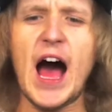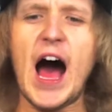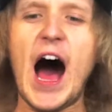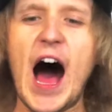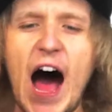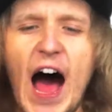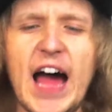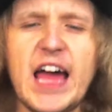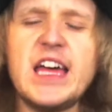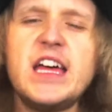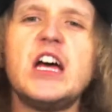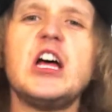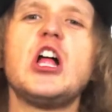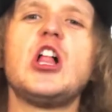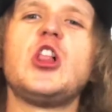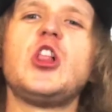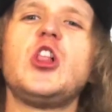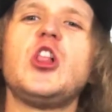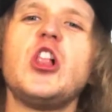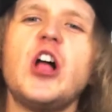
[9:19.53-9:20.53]
I
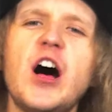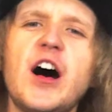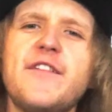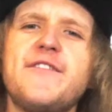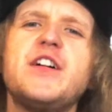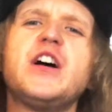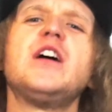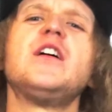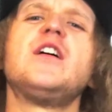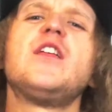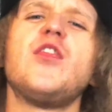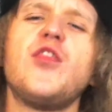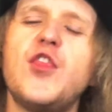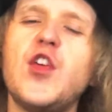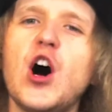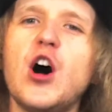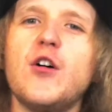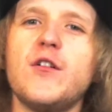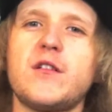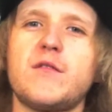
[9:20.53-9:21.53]
love
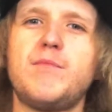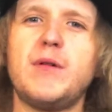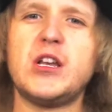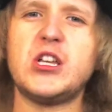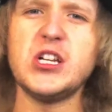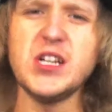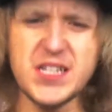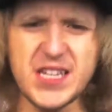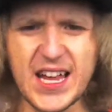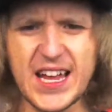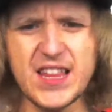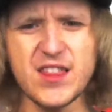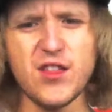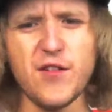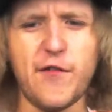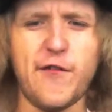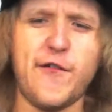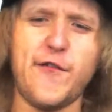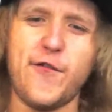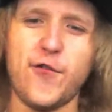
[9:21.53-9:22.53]
those, but just
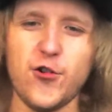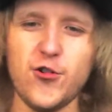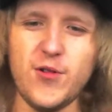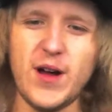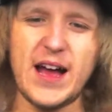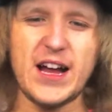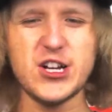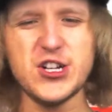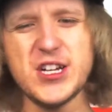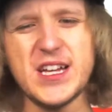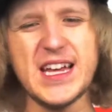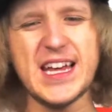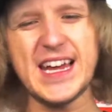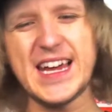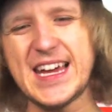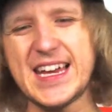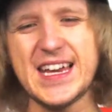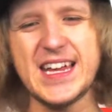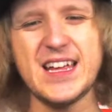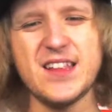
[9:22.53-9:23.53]
the fruit, actually
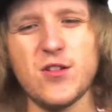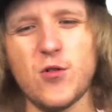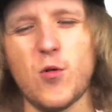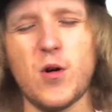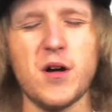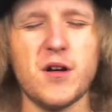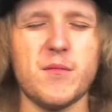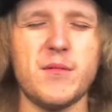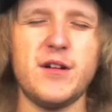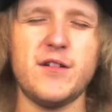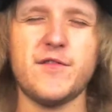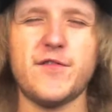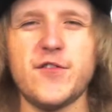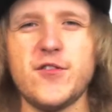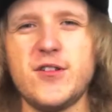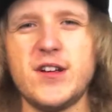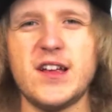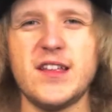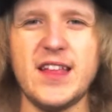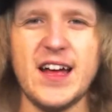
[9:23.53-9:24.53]
eating the watermelon
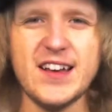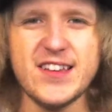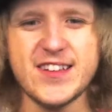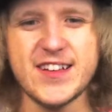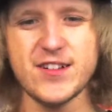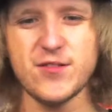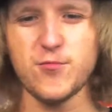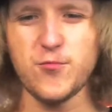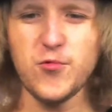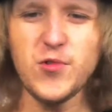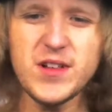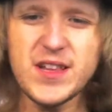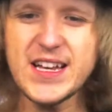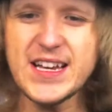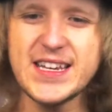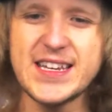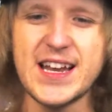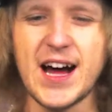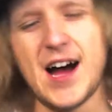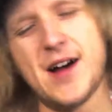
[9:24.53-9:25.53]
fruit, that's
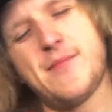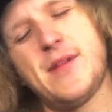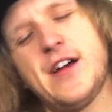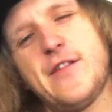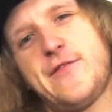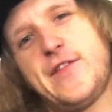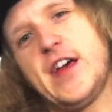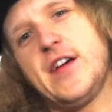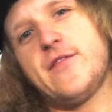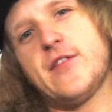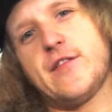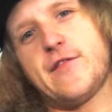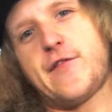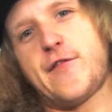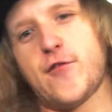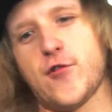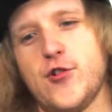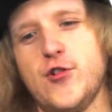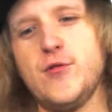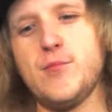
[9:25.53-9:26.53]
really not my favorite
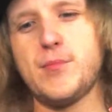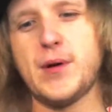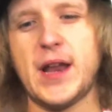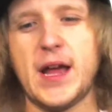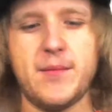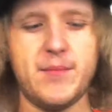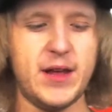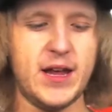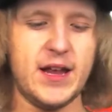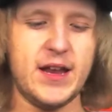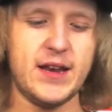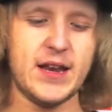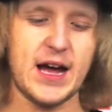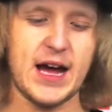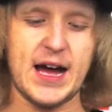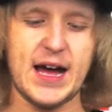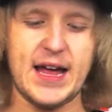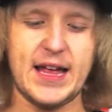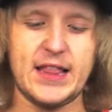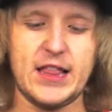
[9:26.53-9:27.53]
fruit. But I mean,
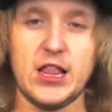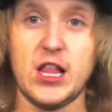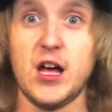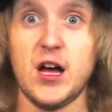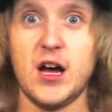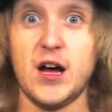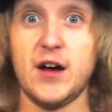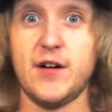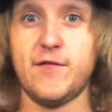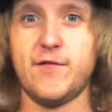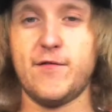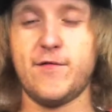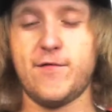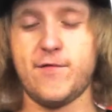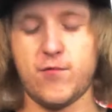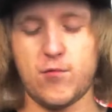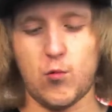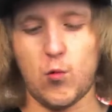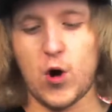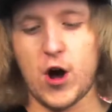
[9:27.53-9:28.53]
I
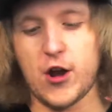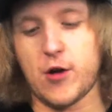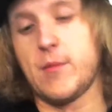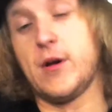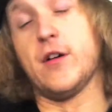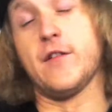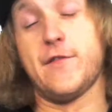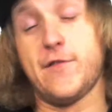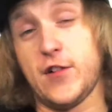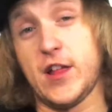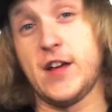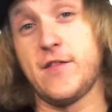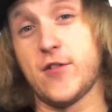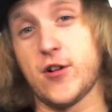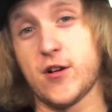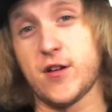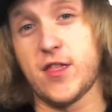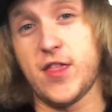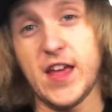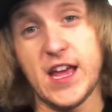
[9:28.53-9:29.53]
love watermelon
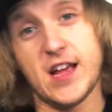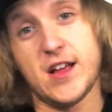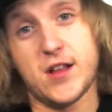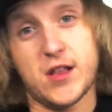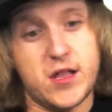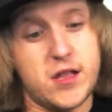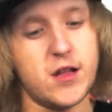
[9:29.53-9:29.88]
flavored things.